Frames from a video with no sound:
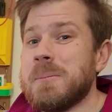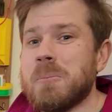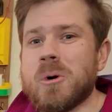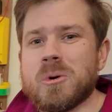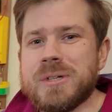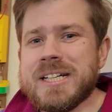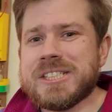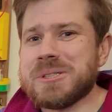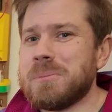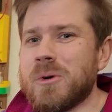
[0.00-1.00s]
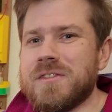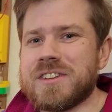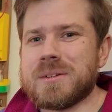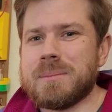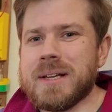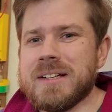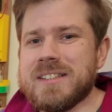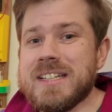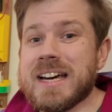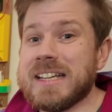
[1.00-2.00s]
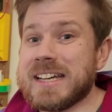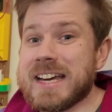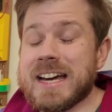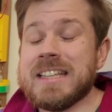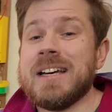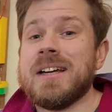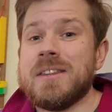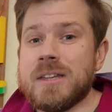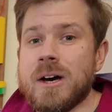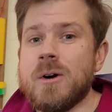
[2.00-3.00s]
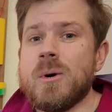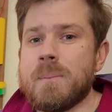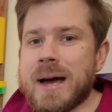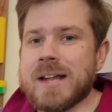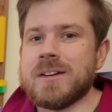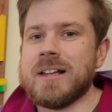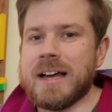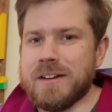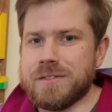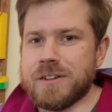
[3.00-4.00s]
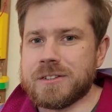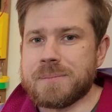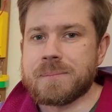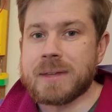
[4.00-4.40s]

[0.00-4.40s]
More reach, more visibility, and again, no manual effort.